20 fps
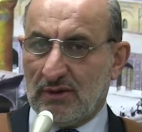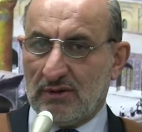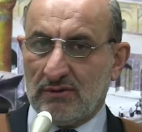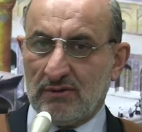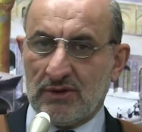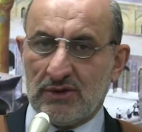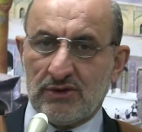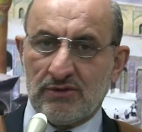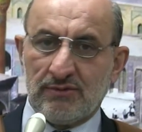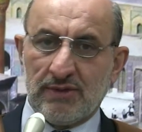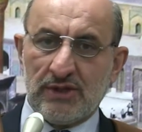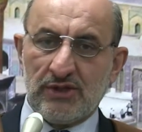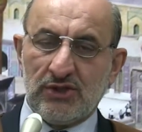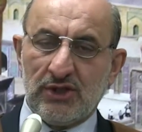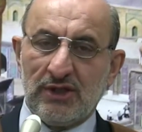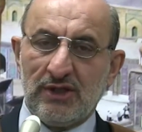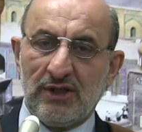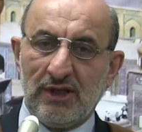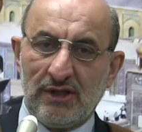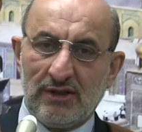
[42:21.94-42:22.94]
which
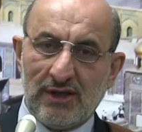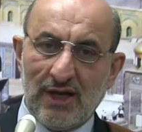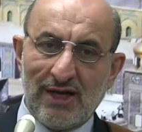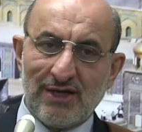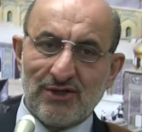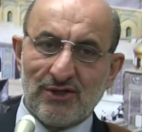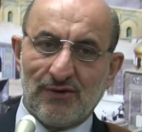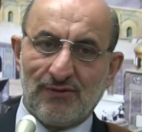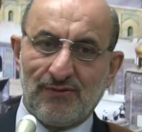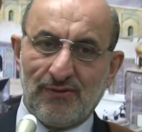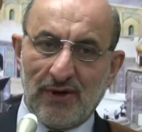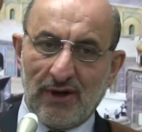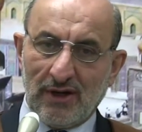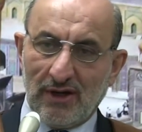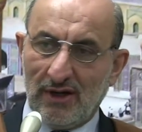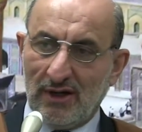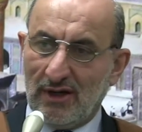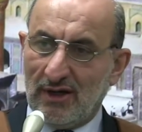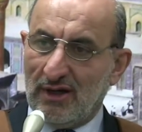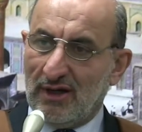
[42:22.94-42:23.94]
mention details of
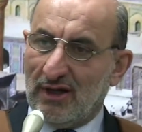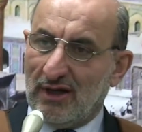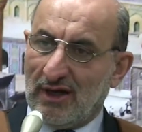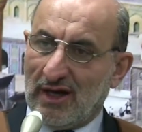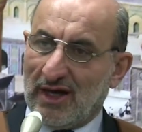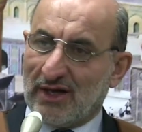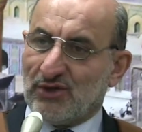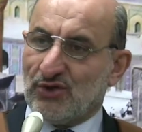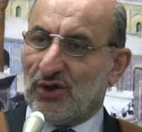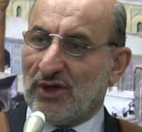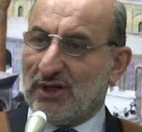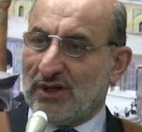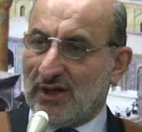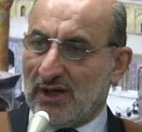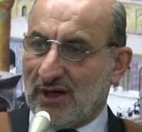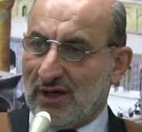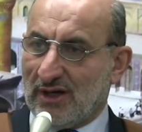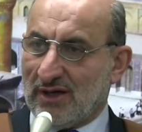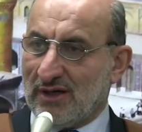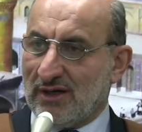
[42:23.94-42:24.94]
fiqh, actually
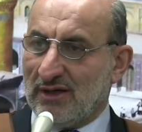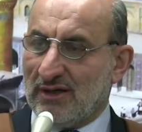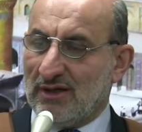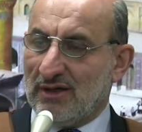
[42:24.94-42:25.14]
they are